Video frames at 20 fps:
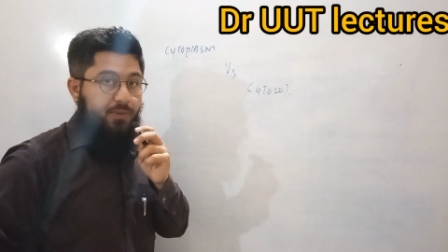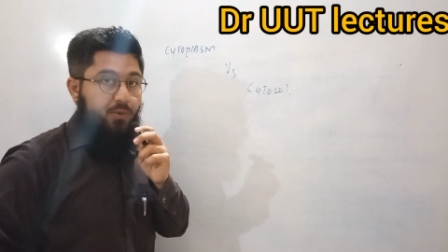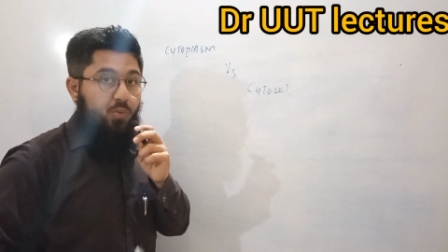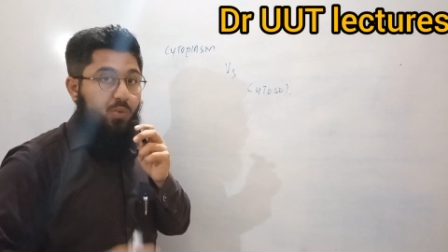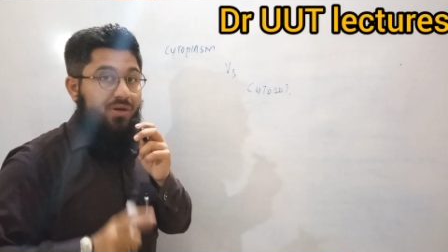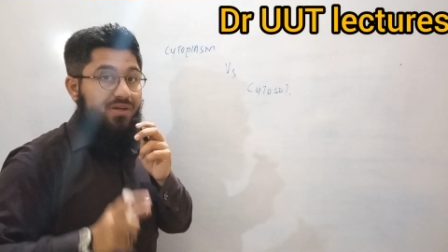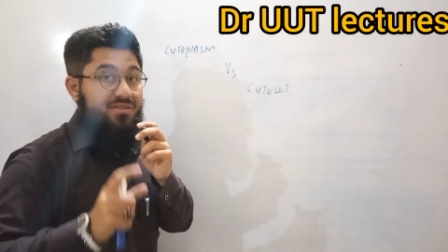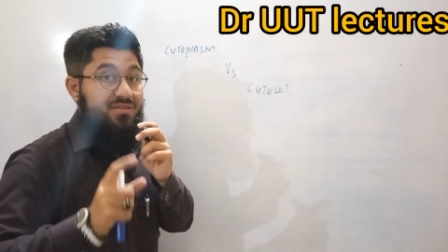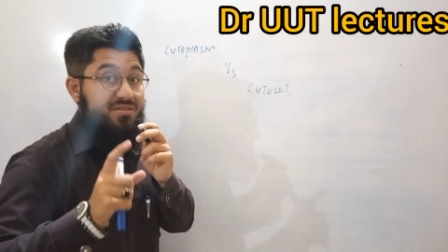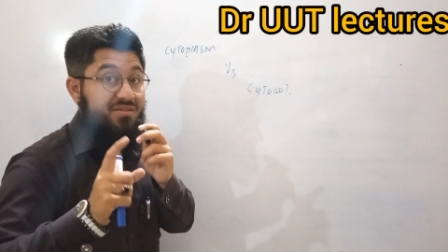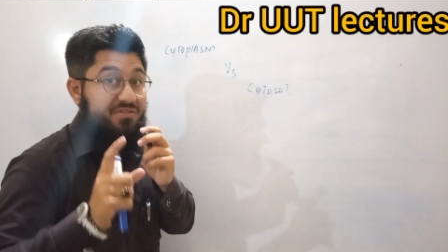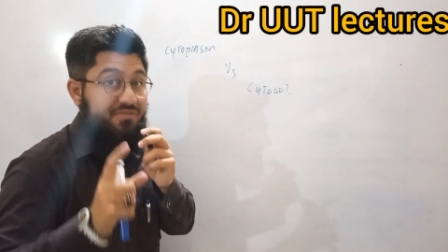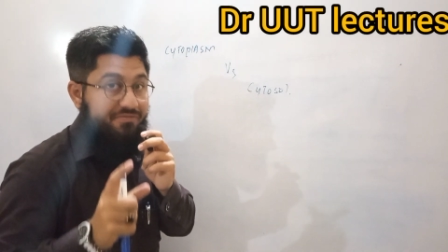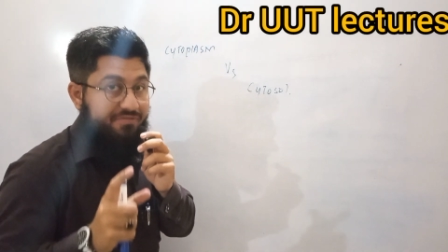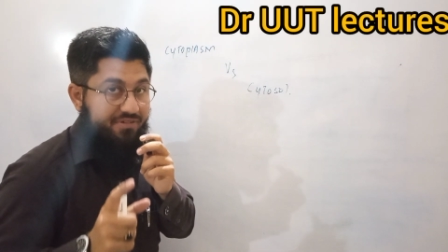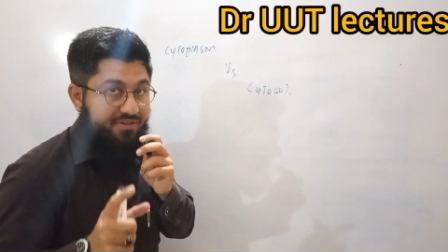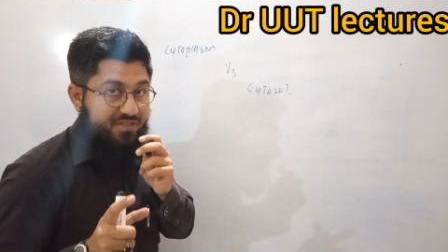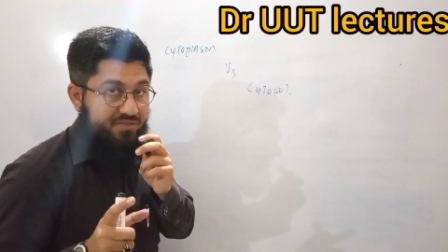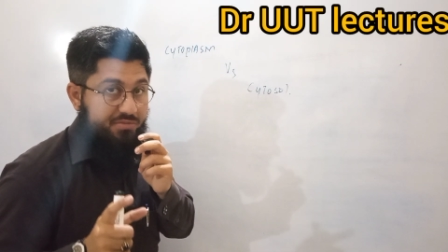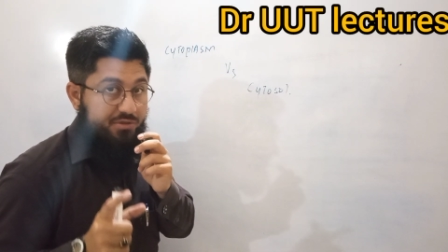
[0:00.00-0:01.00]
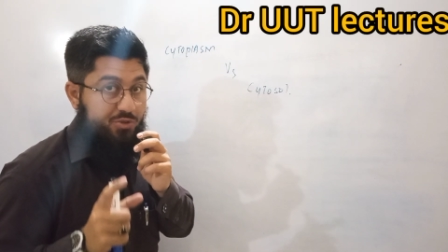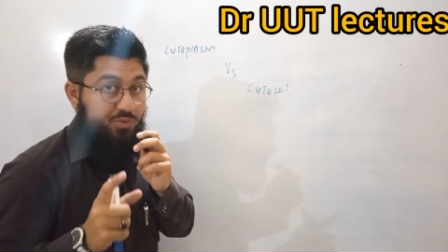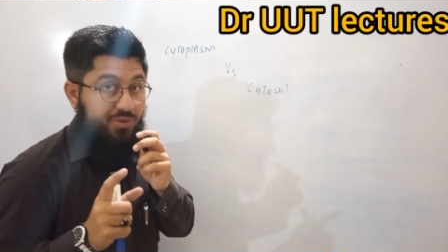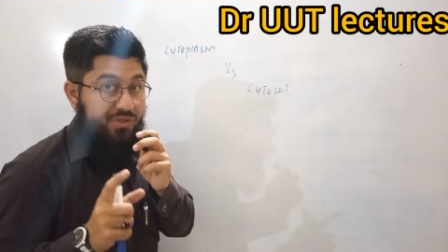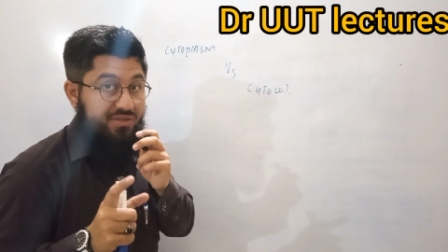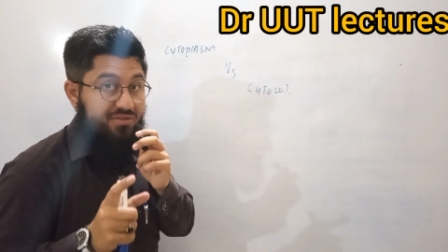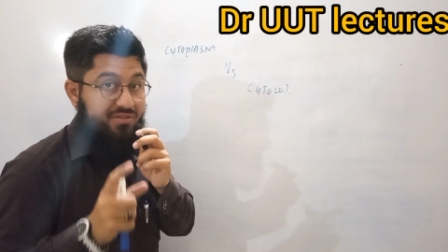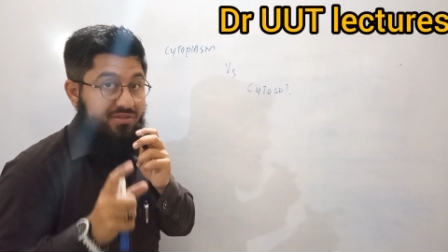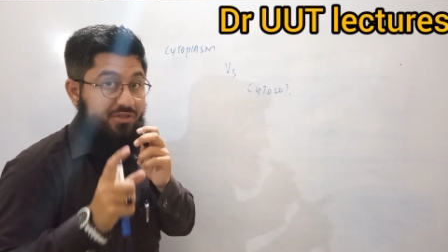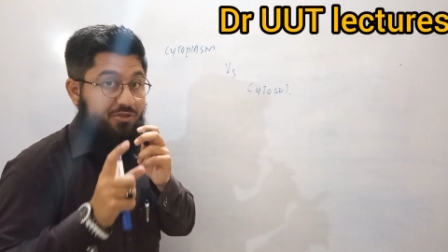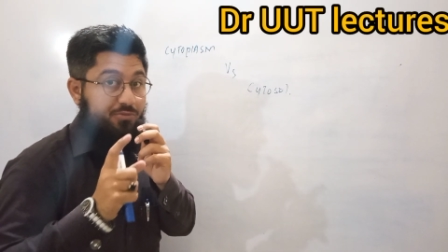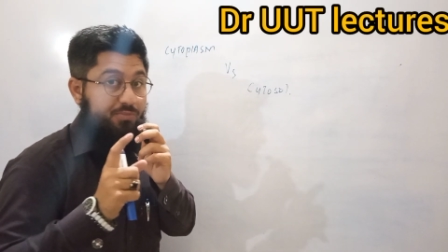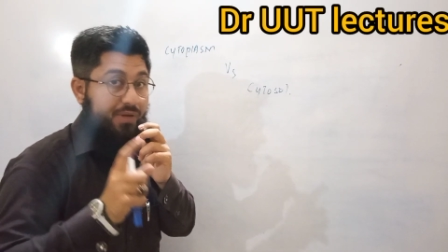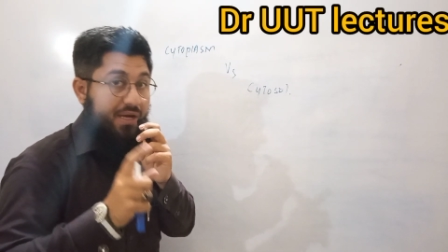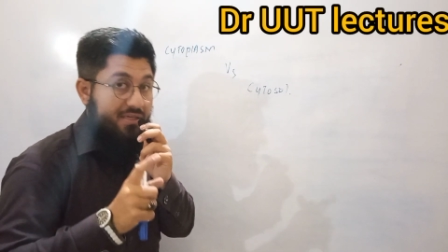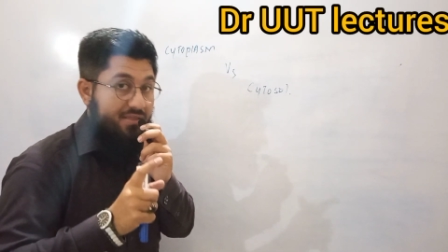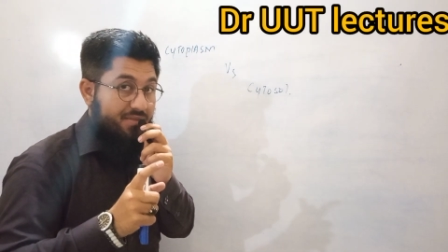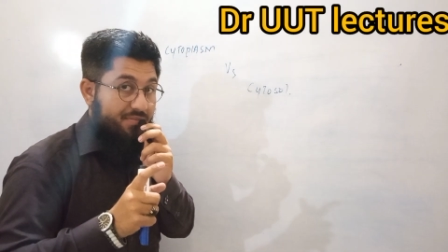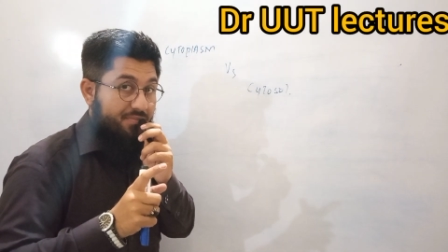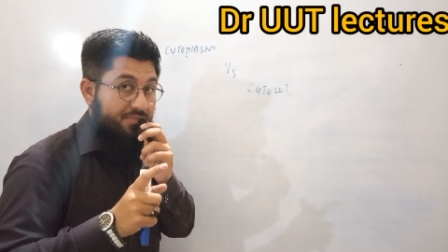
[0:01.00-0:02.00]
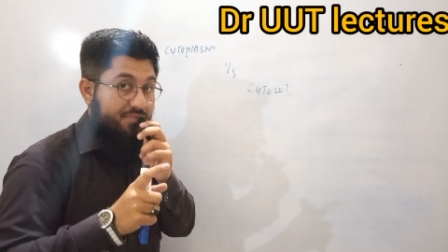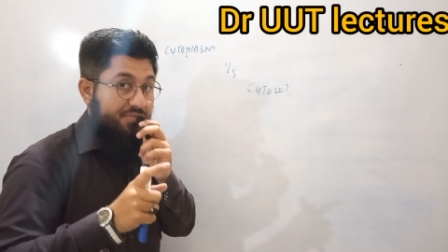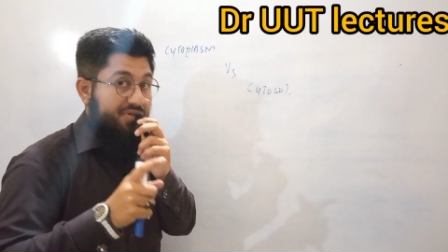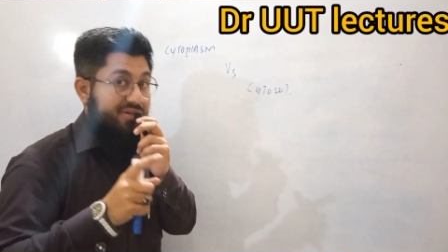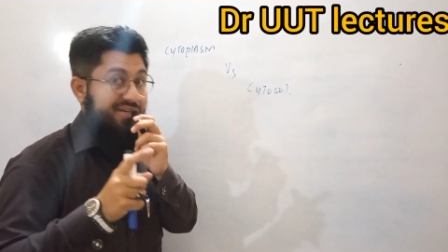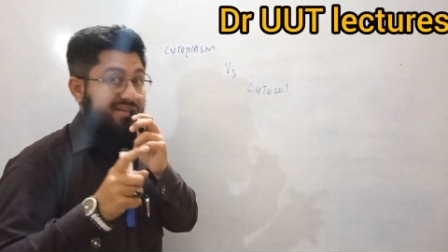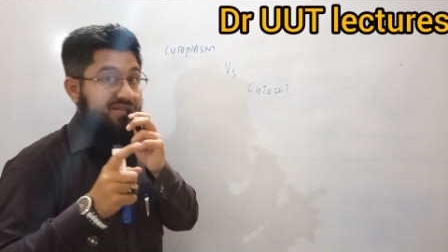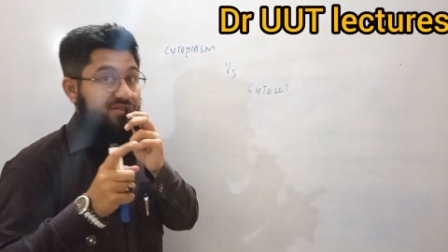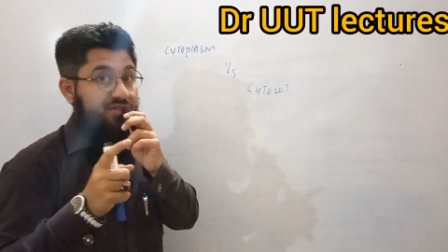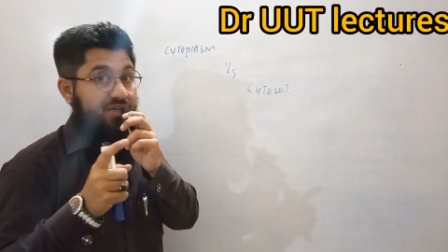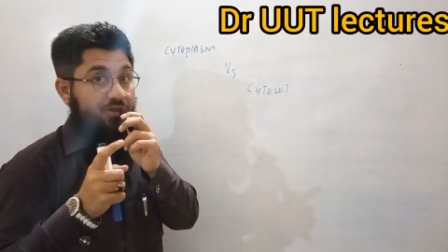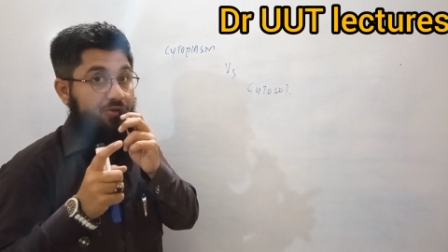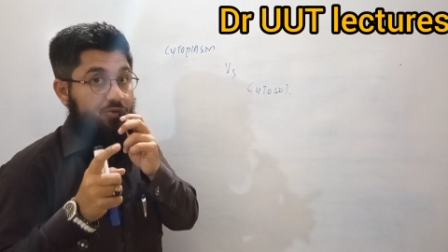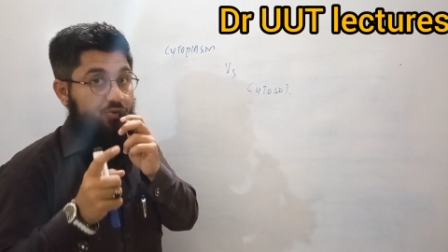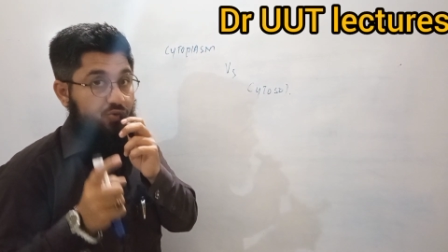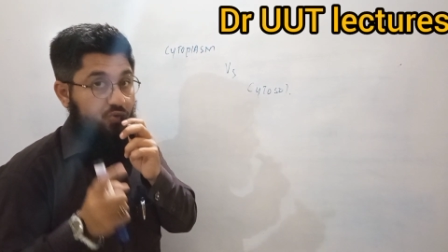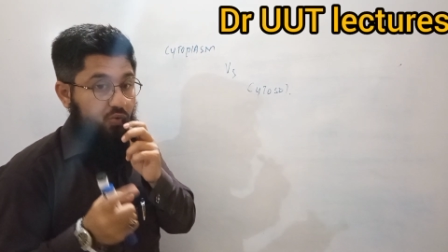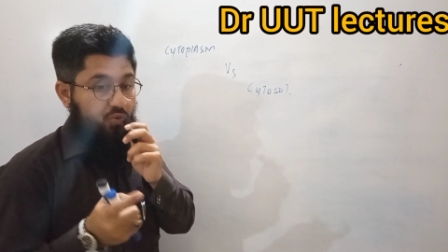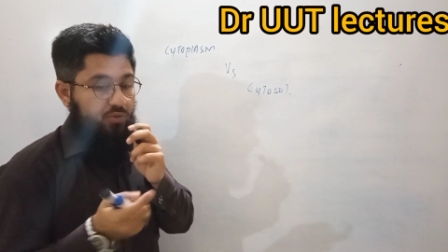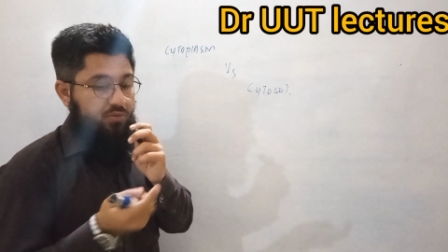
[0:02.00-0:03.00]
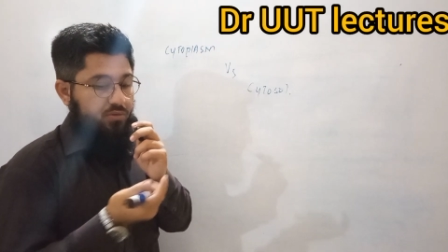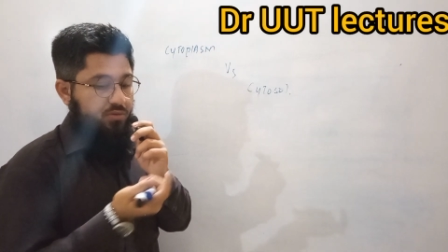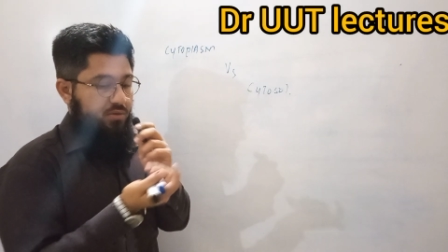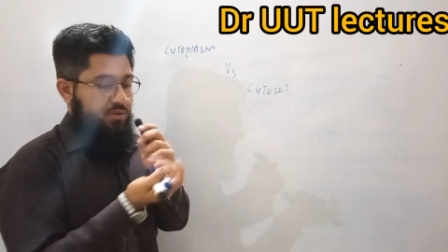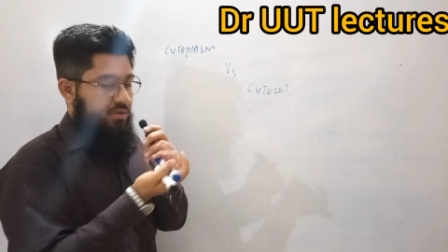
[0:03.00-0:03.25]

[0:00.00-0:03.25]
What is the difference between cytoplasm and cytosol?